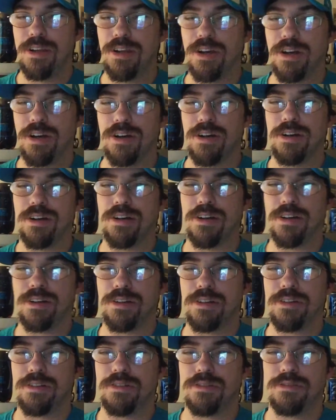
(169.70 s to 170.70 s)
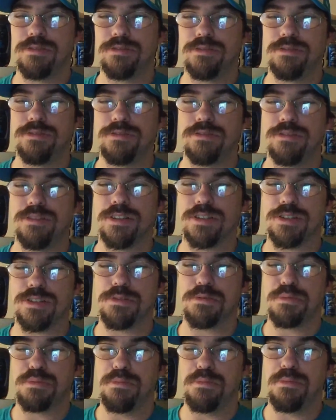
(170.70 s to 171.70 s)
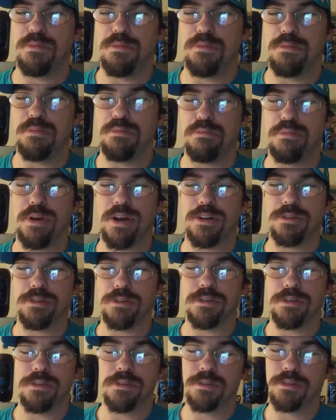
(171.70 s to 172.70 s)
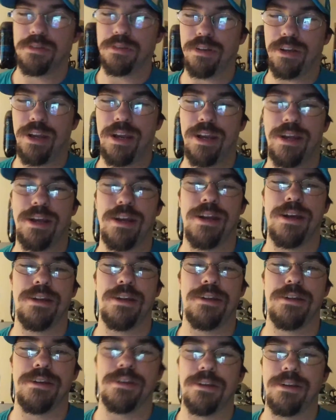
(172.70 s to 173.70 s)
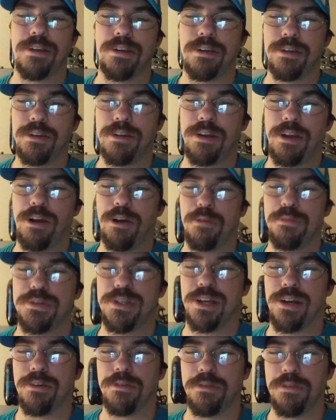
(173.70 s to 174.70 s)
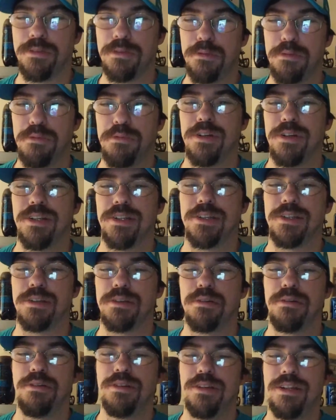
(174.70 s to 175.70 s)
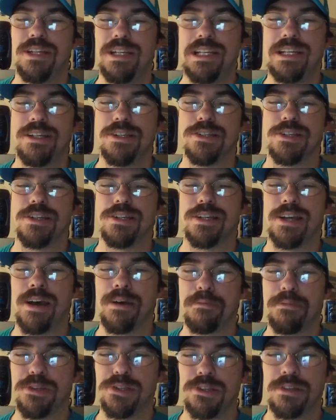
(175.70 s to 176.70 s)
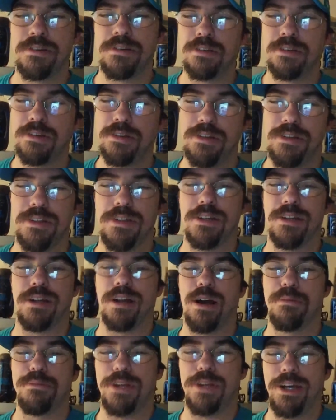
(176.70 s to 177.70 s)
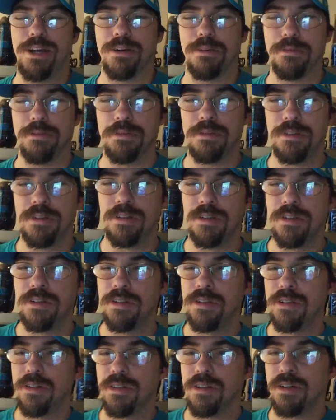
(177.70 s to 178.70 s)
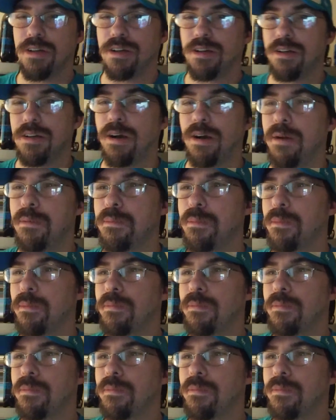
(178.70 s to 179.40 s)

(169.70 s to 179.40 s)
uh, looks better and helps out with needs and depth, then I'm down. Um,